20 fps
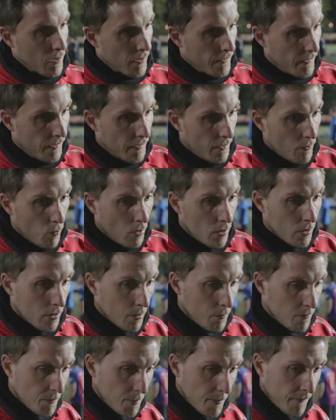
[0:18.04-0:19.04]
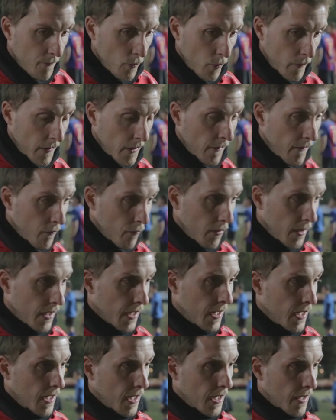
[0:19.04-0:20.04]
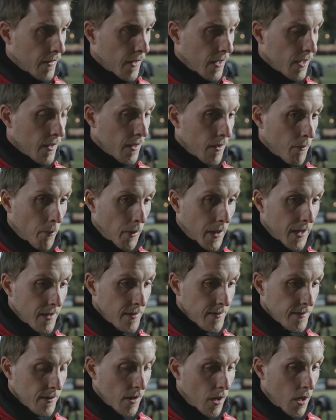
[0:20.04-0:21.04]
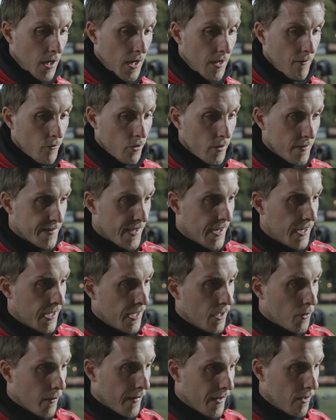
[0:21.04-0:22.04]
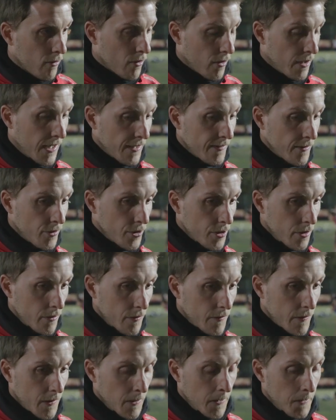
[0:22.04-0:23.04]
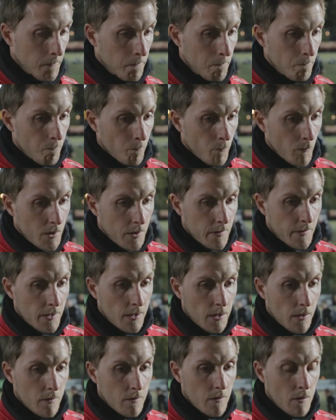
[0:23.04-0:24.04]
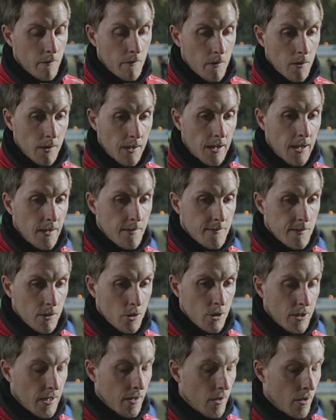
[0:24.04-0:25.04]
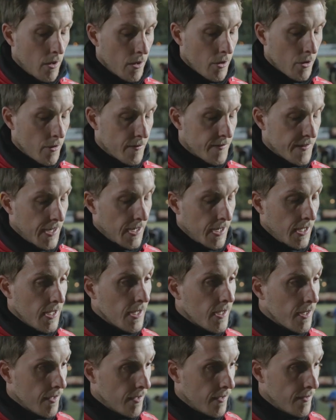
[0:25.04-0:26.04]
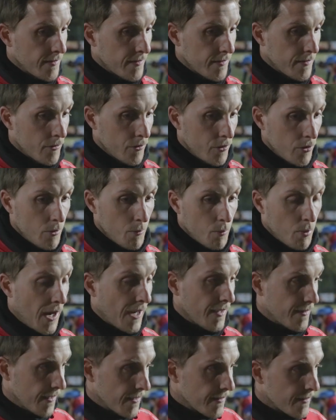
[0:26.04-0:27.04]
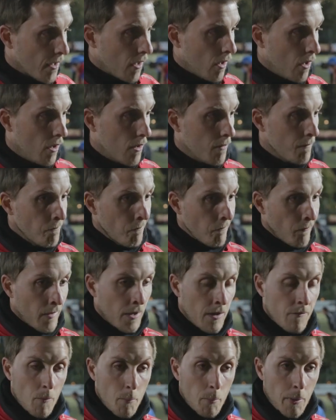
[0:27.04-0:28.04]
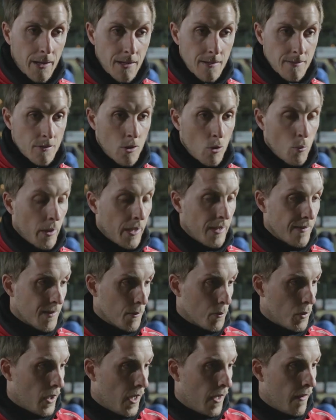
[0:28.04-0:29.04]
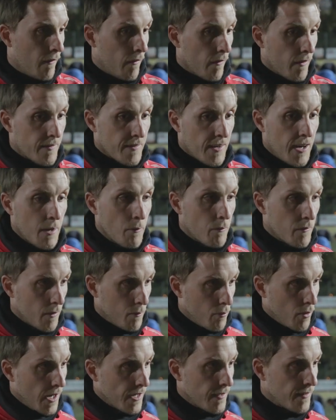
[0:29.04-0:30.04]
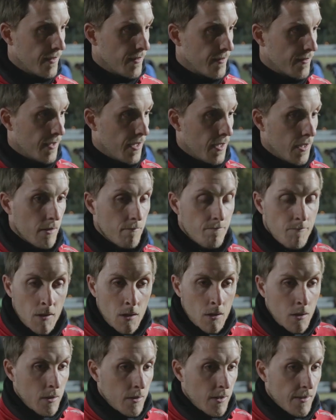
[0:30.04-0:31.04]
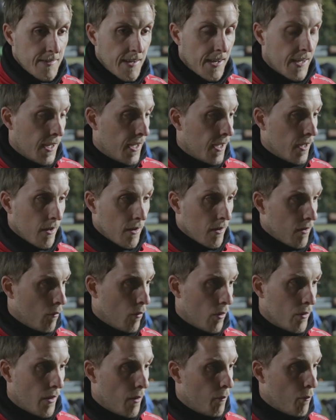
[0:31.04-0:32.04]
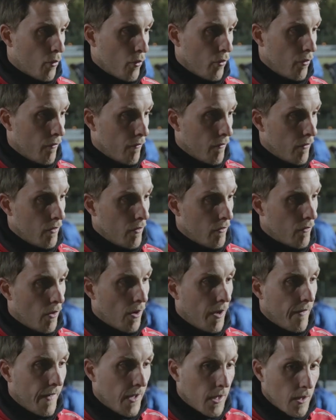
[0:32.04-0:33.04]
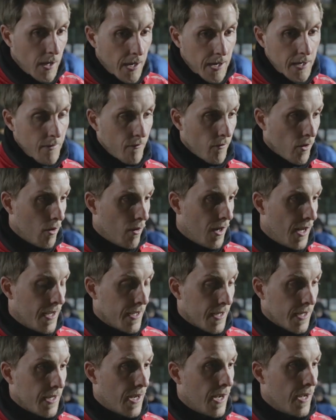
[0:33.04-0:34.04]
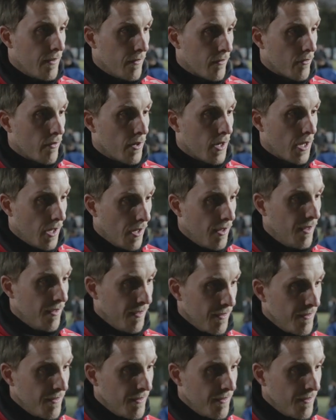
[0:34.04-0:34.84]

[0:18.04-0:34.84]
I think that one comes before the other, really. I think that players can't have good technique without good attitudes. I think the key to good technique is to practice a lot. If a player's not willing to put in the time to practice, then the technique won't improve. So they kind of go hand in hand, really.